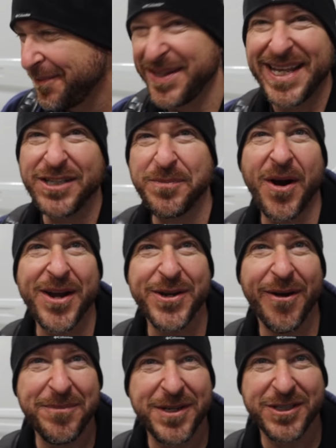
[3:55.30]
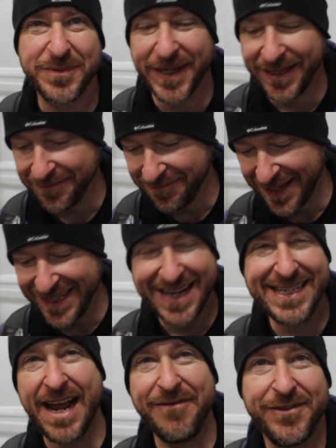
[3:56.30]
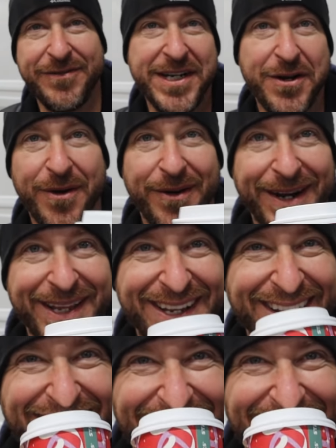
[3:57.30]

But that's brought you up to speed, and that's half the video already.